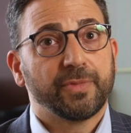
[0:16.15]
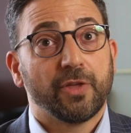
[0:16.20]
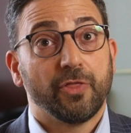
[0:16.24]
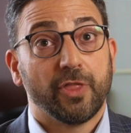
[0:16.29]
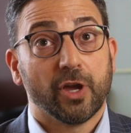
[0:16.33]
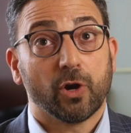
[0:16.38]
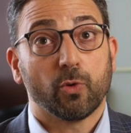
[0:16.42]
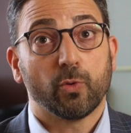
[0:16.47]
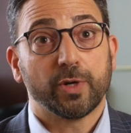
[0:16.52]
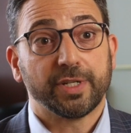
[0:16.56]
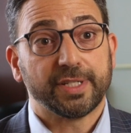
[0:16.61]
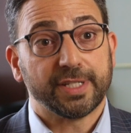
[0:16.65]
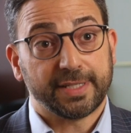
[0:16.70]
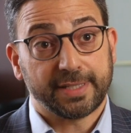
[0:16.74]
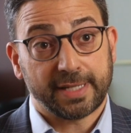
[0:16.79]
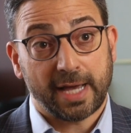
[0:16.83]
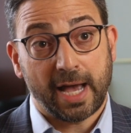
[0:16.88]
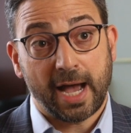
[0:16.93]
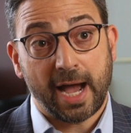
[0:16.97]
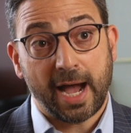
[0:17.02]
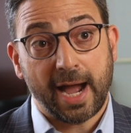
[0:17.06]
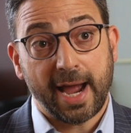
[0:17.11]
There was a
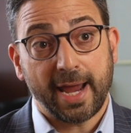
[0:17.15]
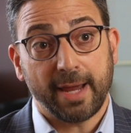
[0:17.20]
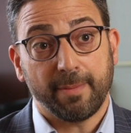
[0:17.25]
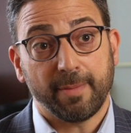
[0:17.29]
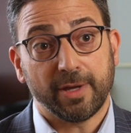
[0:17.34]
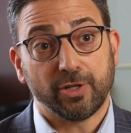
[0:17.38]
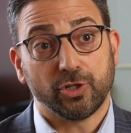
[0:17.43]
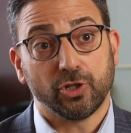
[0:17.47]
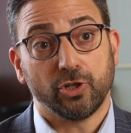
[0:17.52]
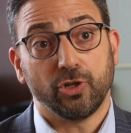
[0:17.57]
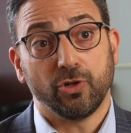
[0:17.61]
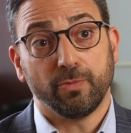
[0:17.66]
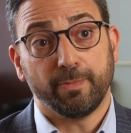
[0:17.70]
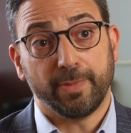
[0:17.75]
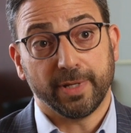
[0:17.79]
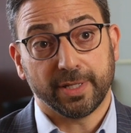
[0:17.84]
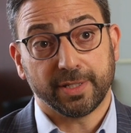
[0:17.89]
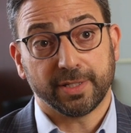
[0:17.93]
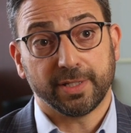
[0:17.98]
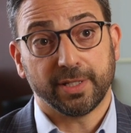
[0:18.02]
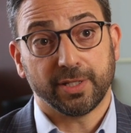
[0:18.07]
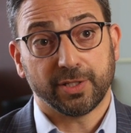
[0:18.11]
time as a new
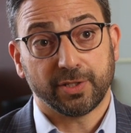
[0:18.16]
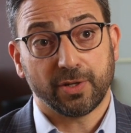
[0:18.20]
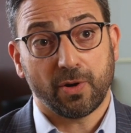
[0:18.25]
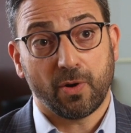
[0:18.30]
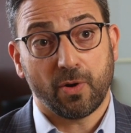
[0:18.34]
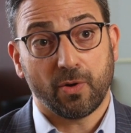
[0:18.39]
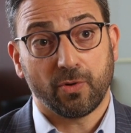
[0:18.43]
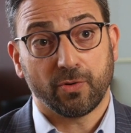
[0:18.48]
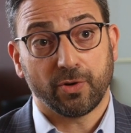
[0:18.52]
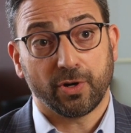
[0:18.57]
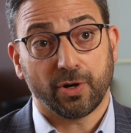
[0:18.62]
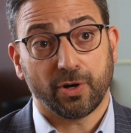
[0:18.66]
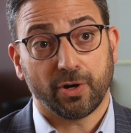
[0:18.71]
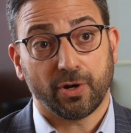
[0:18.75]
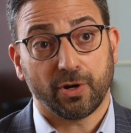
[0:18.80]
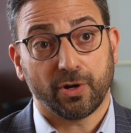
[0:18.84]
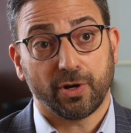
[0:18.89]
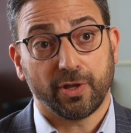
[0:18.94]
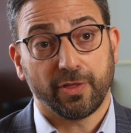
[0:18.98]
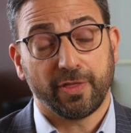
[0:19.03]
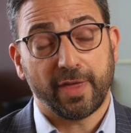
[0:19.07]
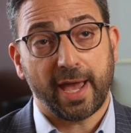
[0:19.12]
business
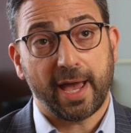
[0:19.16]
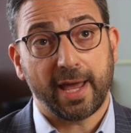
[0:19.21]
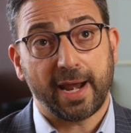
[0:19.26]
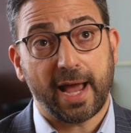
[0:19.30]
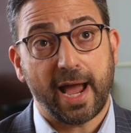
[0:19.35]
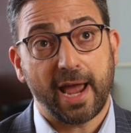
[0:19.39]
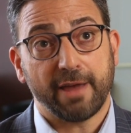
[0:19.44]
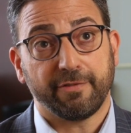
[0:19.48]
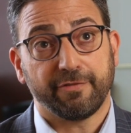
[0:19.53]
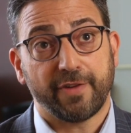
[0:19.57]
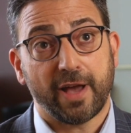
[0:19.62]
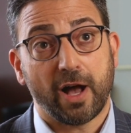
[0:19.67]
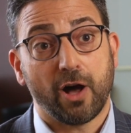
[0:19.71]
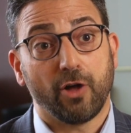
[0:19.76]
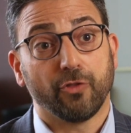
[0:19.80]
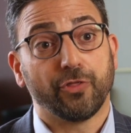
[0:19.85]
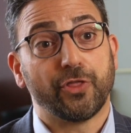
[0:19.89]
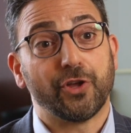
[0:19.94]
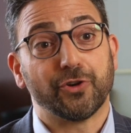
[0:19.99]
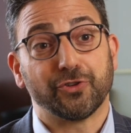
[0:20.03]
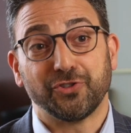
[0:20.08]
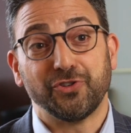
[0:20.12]
owner that I
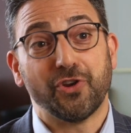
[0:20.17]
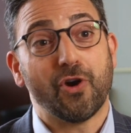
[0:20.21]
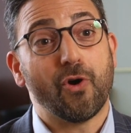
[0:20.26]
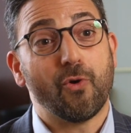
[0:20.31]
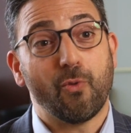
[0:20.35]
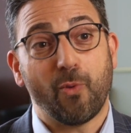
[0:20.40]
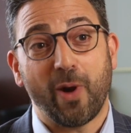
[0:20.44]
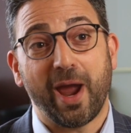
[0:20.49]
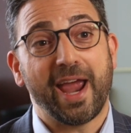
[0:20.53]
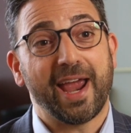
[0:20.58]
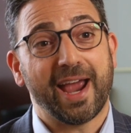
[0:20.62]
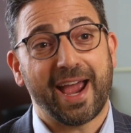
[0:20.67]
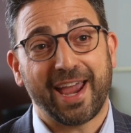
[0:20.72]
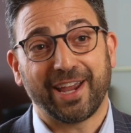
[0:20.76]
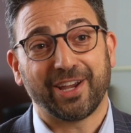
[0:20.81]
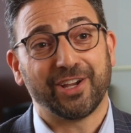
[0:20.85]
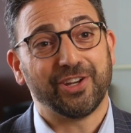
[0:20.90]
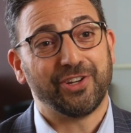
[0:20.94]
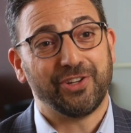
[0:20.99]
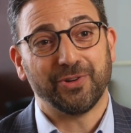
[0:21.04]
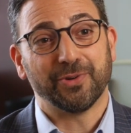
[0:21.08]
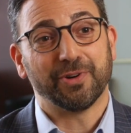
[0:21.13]
felt there's no way I
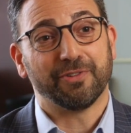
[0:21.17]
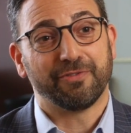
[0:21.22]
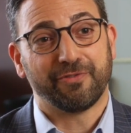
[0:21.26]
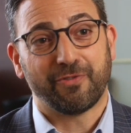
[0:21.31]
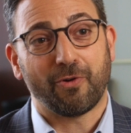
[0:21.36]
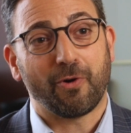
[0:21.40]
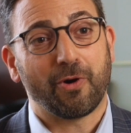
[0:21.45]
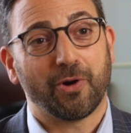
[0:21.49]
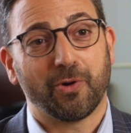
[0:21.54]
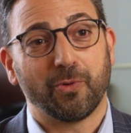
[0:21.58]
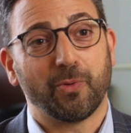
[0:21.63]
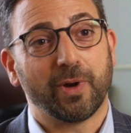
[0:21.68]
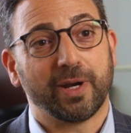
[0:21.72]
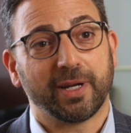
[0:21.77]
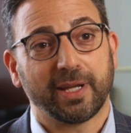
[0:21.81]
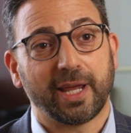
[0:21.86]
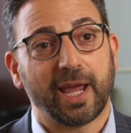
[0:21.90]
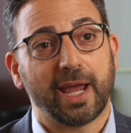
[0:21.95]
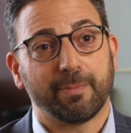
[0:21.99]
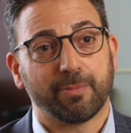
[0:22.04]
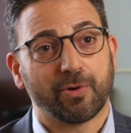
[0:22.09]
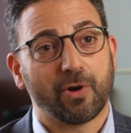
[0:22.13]
could do a
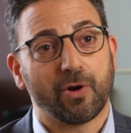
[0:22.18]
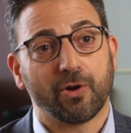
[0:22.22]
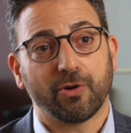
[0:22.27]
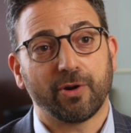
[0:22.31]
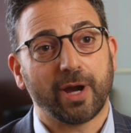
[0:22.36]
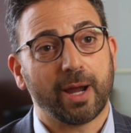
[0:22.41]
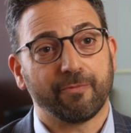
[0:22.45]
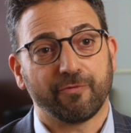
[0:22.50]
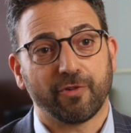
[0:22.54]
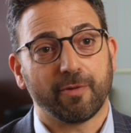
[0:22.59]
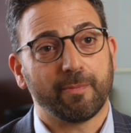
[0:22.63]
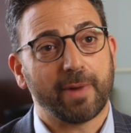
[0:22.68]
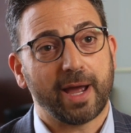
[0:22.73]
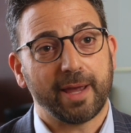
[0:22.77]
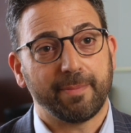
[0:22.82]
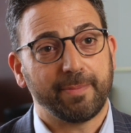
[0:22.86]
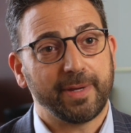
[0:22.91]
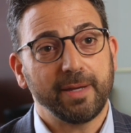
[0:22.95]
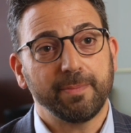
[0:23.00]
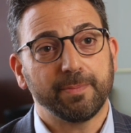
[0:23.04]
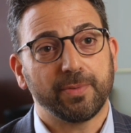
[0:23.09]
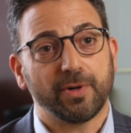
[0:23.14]
401k program for my
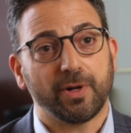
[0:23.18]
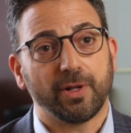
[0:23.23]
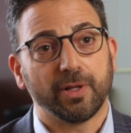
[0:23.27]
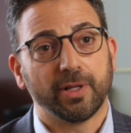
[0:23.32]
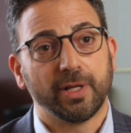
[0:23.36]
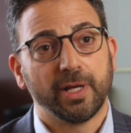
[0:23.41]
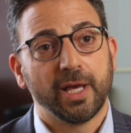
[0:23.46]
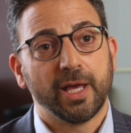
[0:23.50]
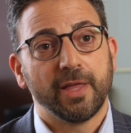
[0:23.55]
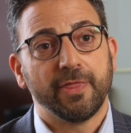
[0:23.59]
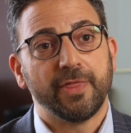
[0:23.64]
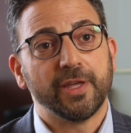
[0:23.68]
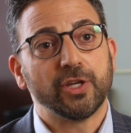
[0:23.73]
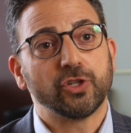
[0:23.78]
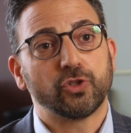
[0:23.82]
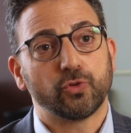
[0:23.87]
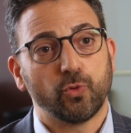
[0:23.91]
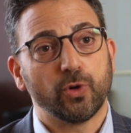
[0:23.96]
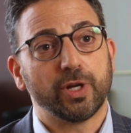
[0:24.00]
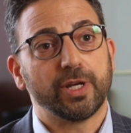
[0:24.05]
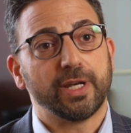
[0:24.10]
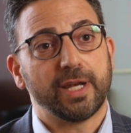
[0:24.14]
people.
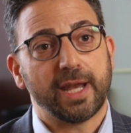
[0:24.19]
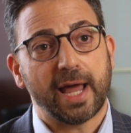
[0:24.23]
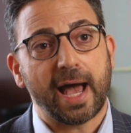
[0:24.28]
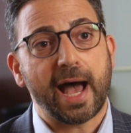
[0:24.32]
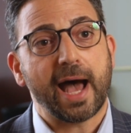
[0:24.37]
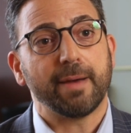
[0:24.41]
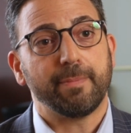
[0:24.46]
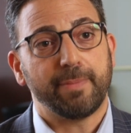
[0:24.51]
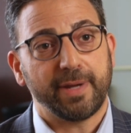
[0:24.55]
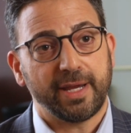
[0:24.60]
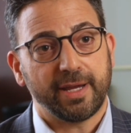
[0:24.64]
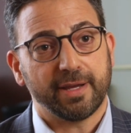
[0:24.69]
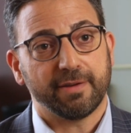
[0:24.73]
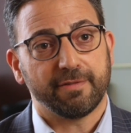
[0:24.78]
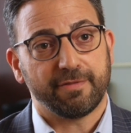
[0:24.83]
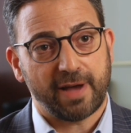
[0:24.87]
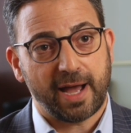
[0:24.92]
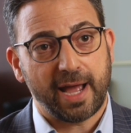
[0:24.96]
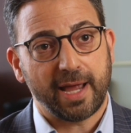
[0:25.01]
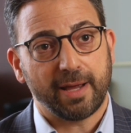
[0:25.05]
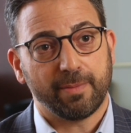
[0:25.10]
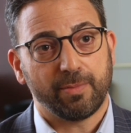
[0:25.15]
This would not be a
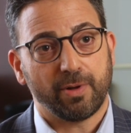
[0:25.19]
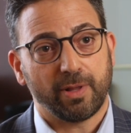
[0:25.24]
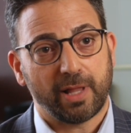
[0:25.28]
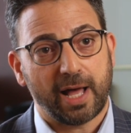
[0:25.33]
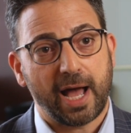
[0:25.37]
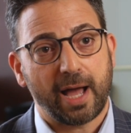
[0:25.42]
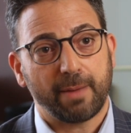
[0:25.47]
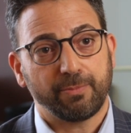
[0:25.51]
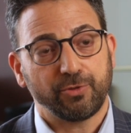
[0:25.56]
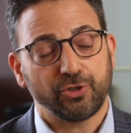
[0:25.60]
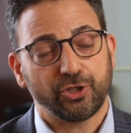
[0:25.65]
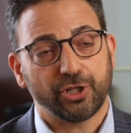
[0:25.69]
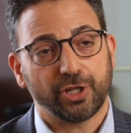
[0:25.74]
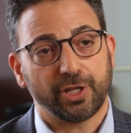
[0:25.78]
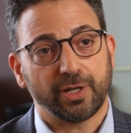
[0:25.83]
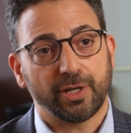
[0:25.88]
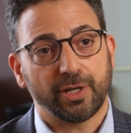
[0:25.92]
viable option.